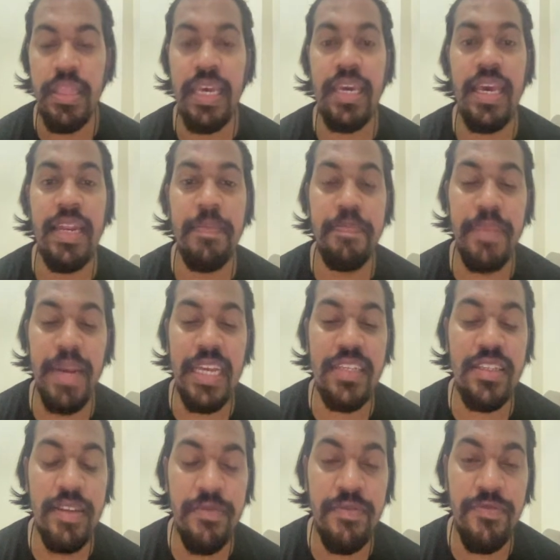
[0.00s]
they can
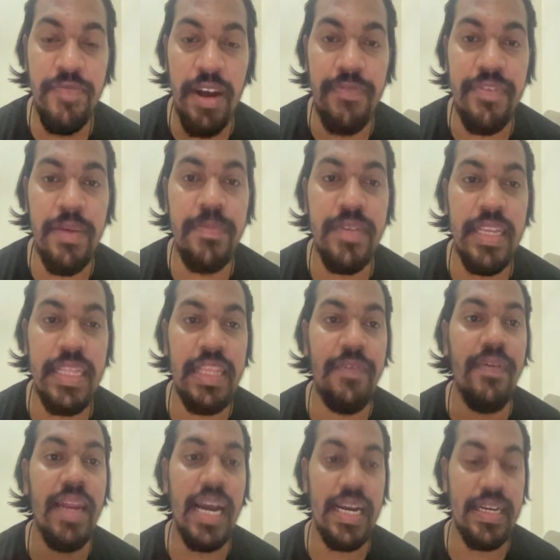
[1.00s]
press shift 5 times and they
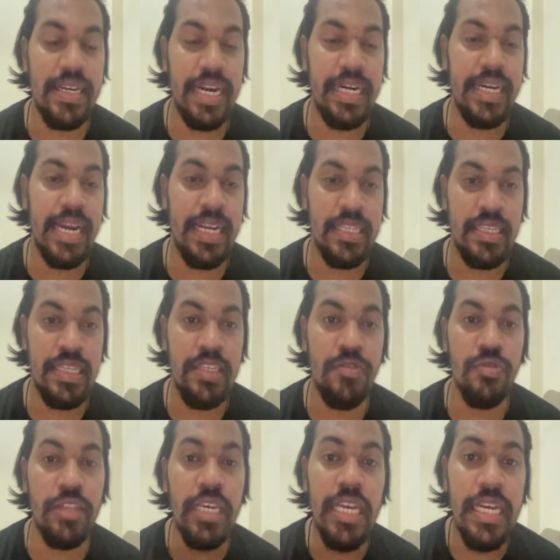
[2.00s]
will get access
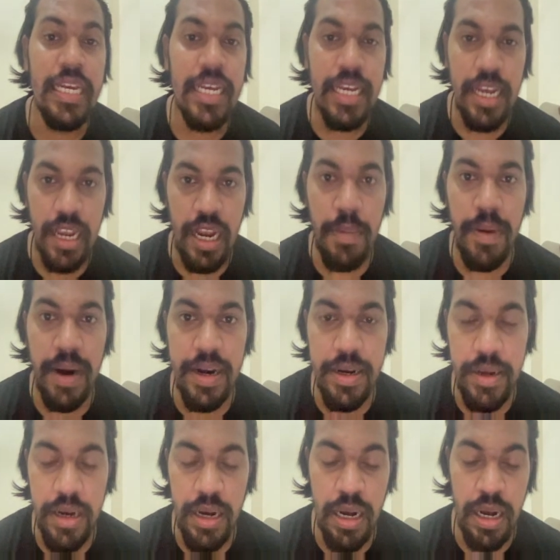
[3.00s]
to the
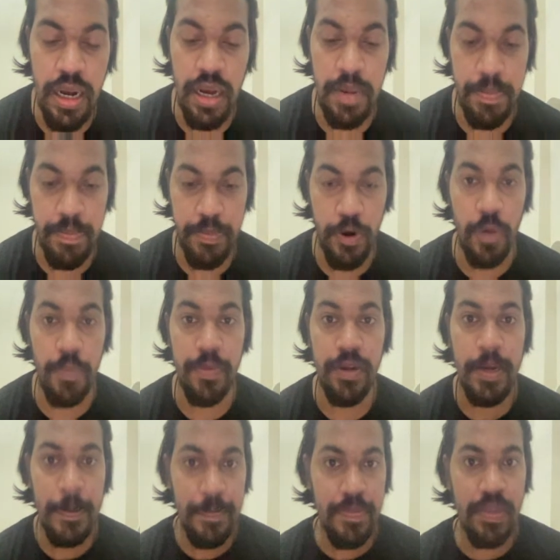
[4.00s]
command prompt.
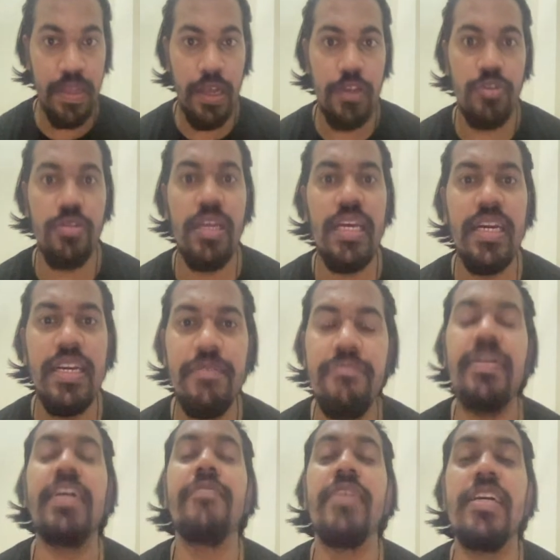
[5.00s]
So there are
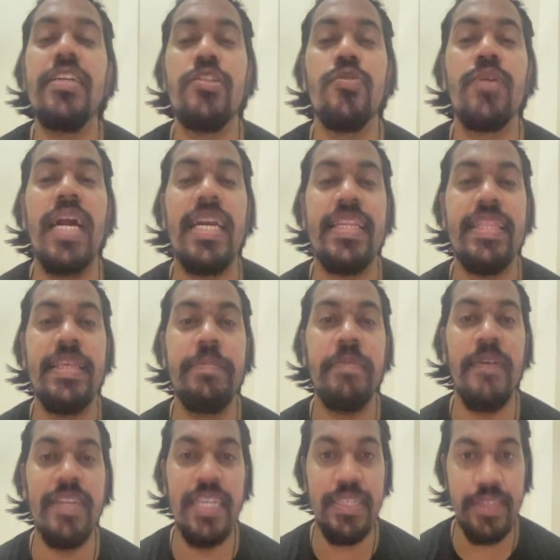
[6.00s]
different ways to get the
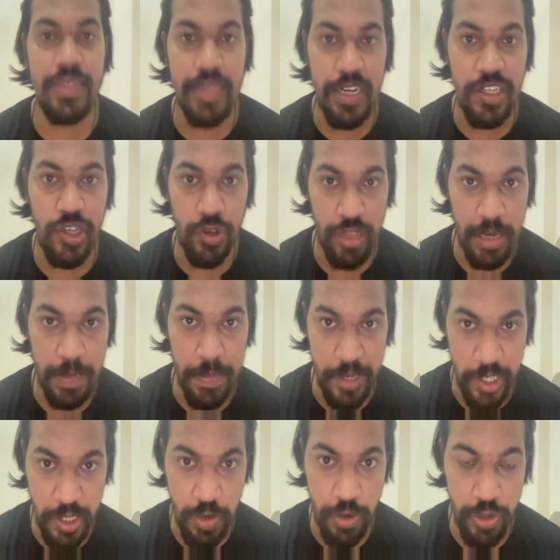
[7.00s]
privilege escalation on the
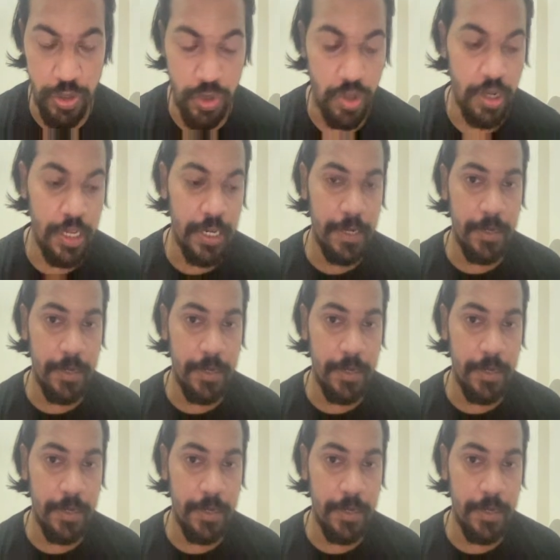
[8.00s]
machine also.